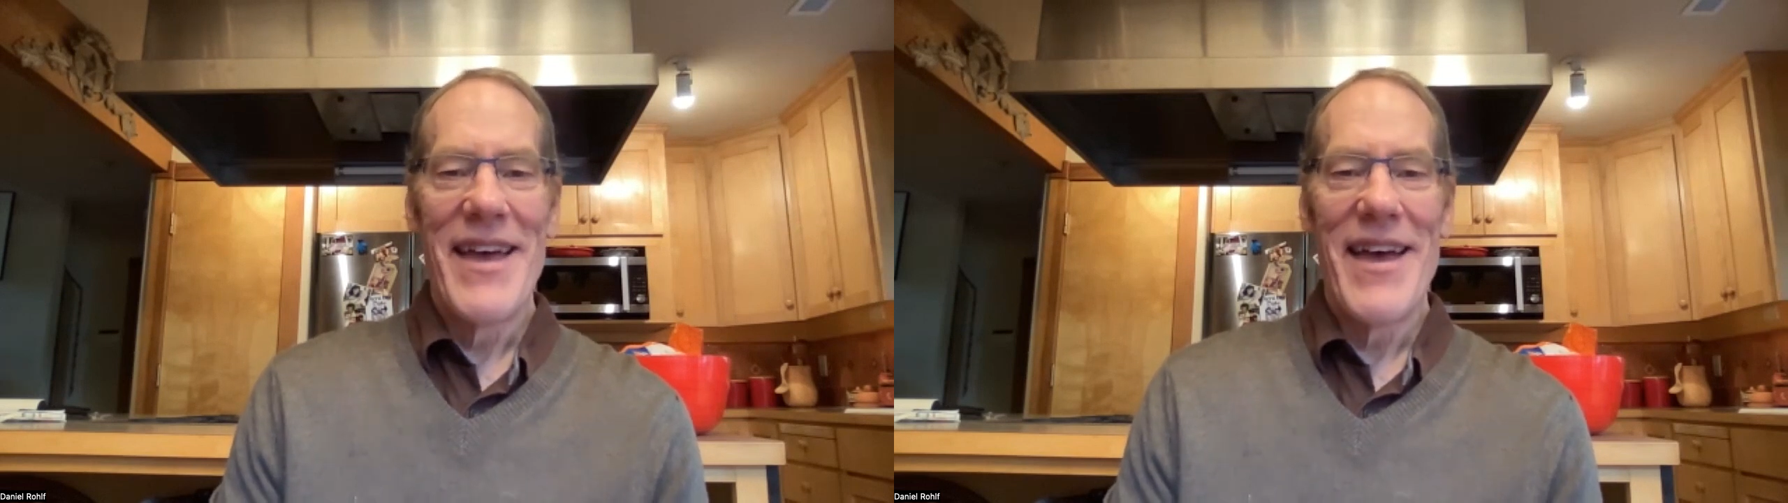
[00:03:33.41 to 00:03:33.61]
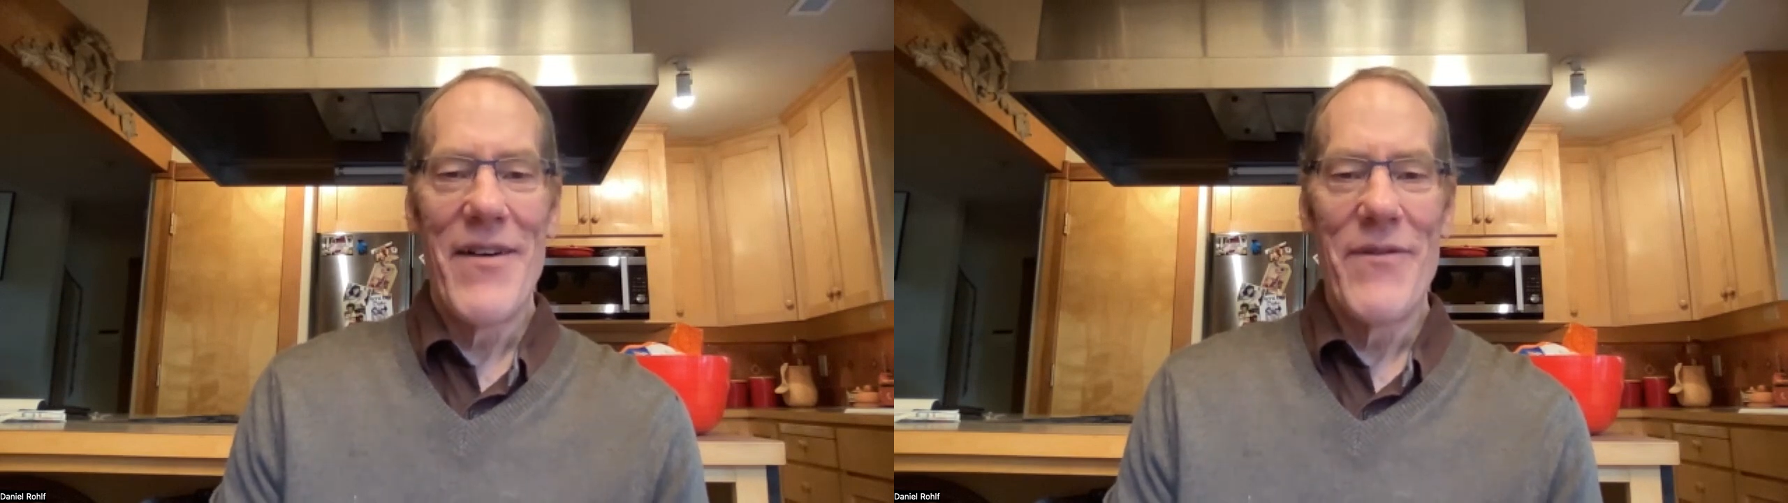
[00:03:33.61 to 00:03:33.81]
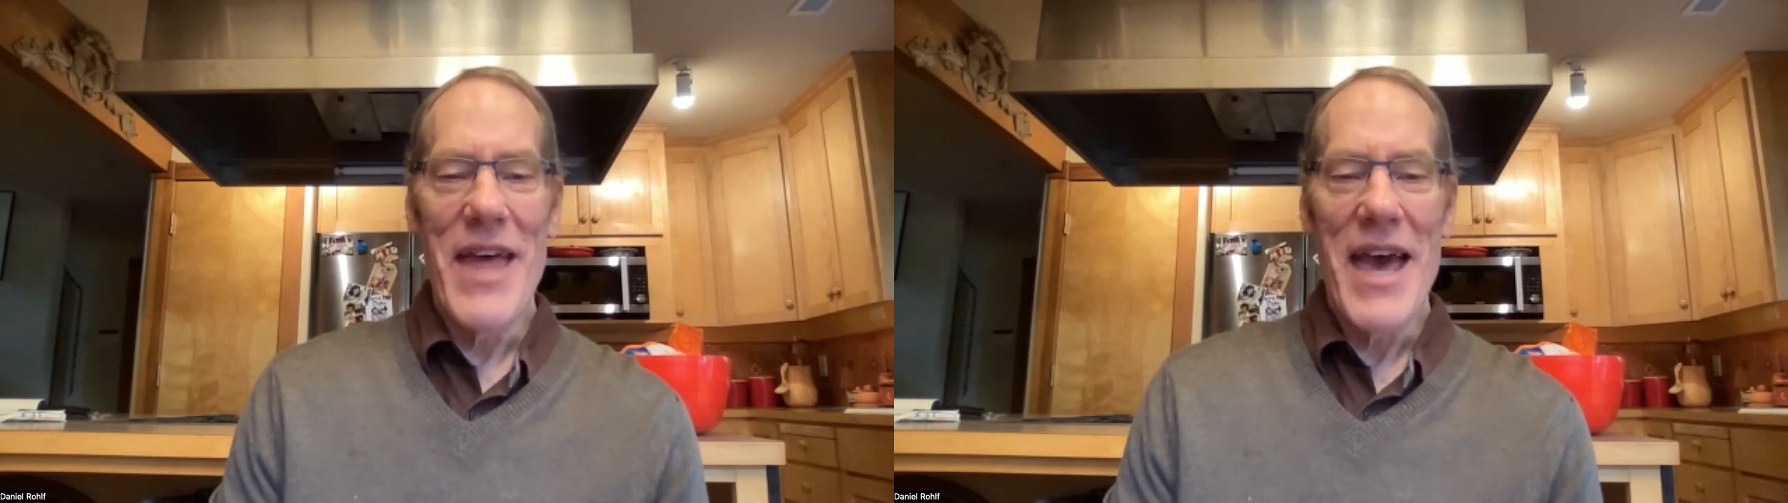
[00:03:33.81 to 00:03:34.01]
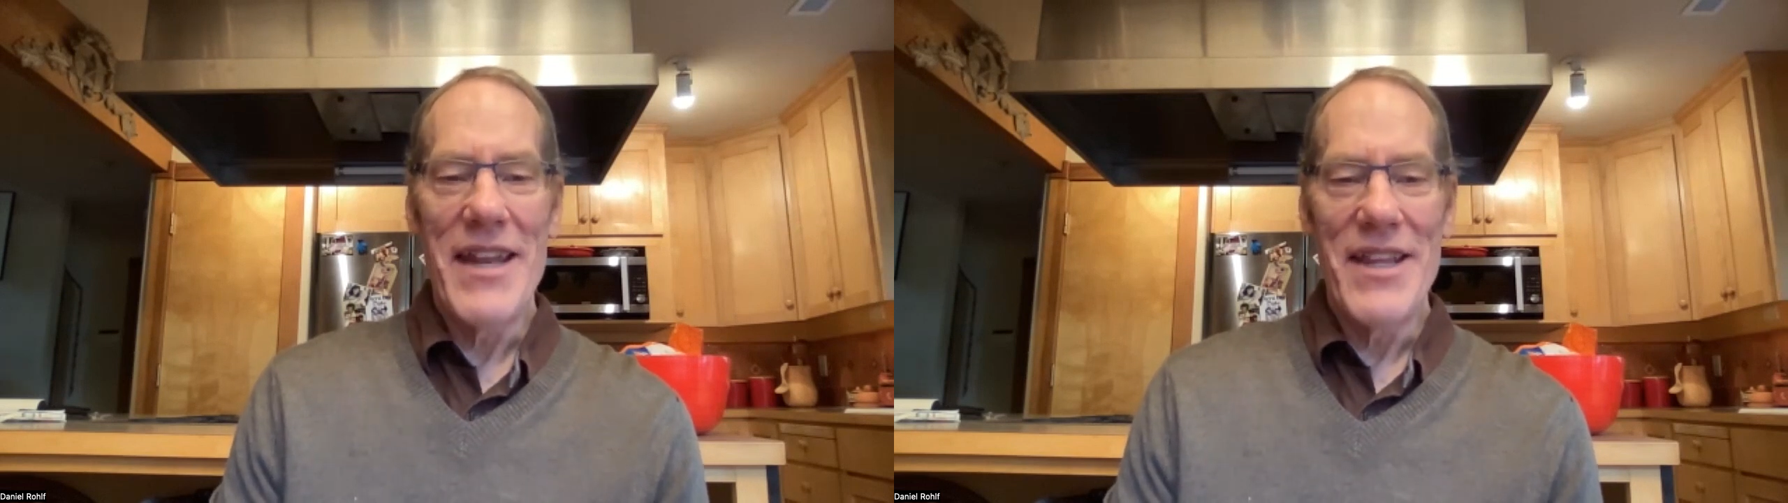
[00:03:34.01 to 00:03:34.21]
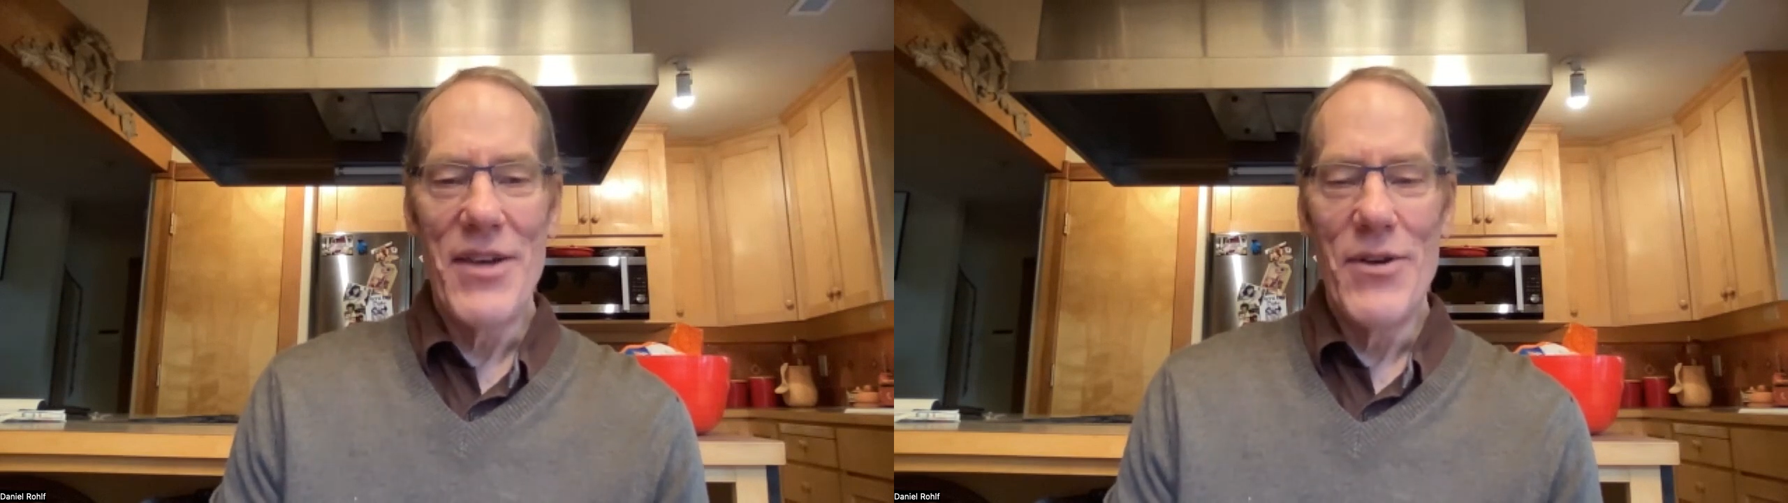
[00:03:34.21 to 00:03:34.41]
of
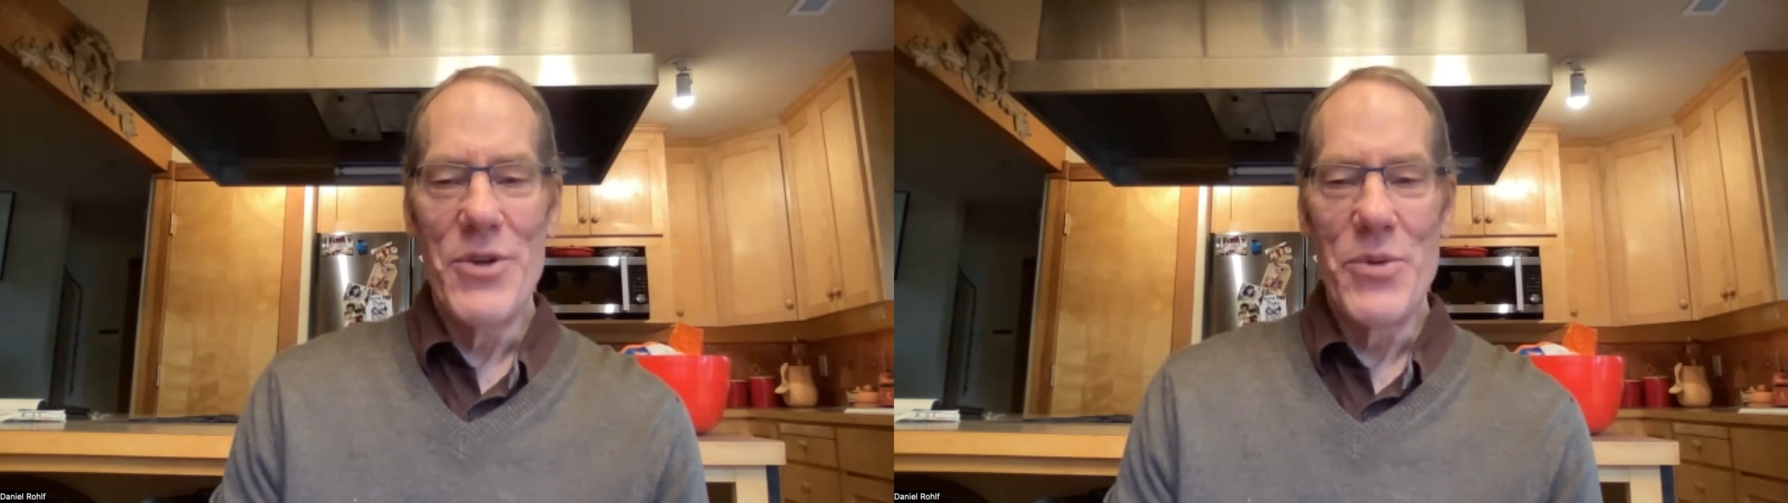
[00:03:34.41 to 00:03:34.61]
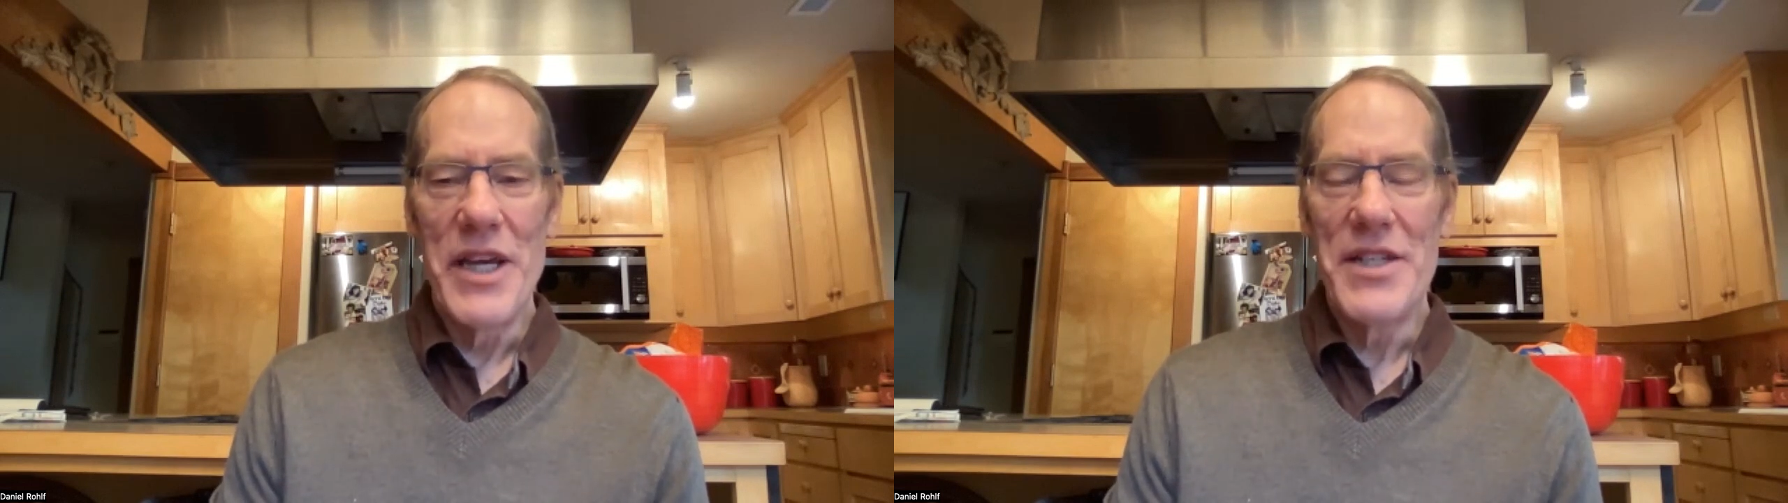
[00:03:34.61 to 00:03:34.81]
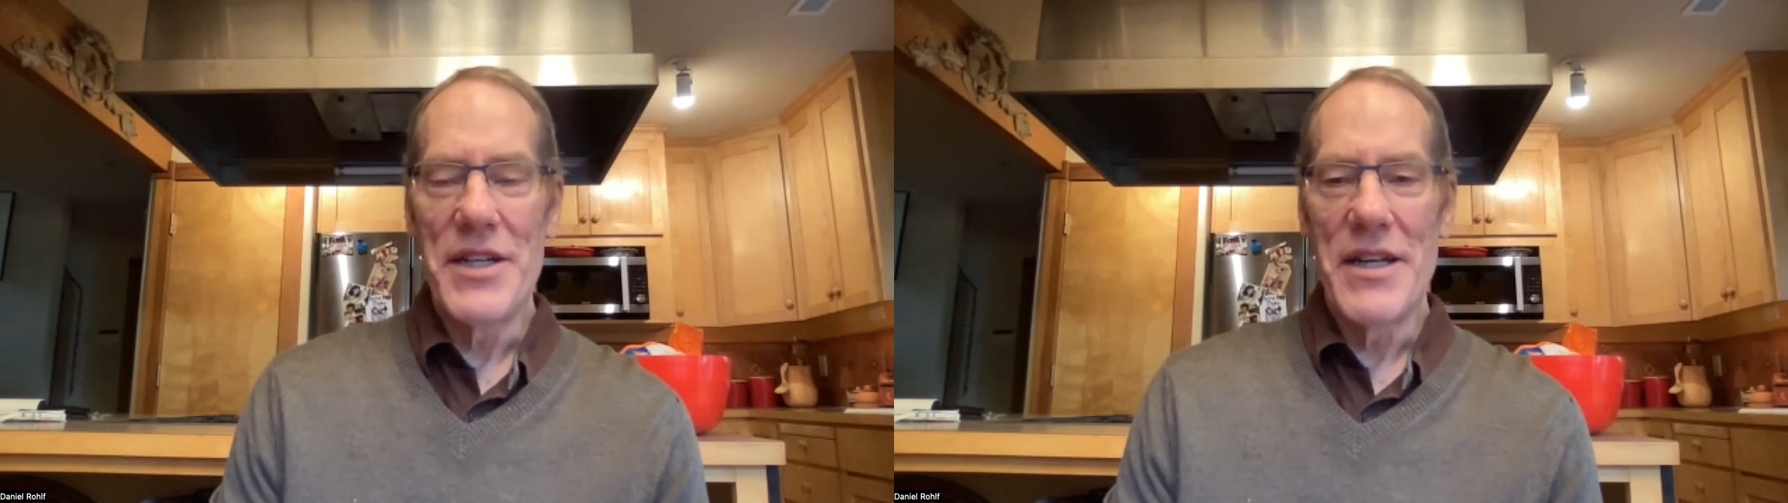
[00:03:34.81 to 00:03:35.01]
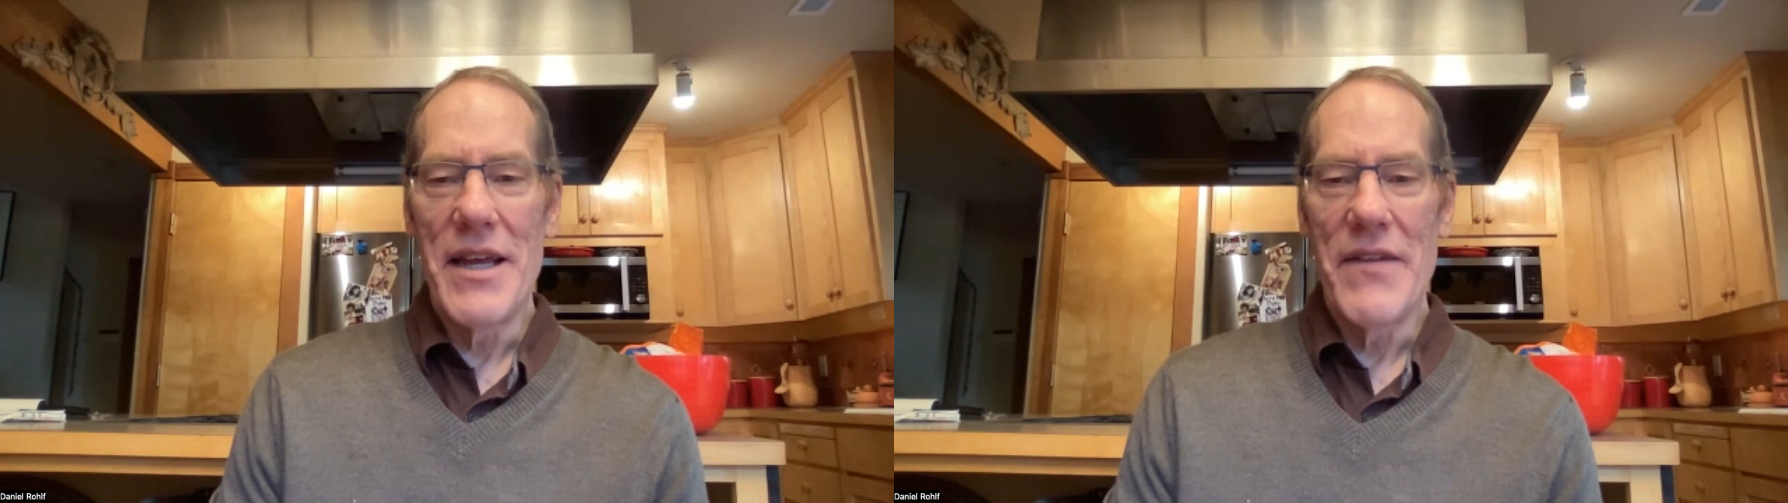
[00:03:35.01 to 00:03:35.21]
that huge region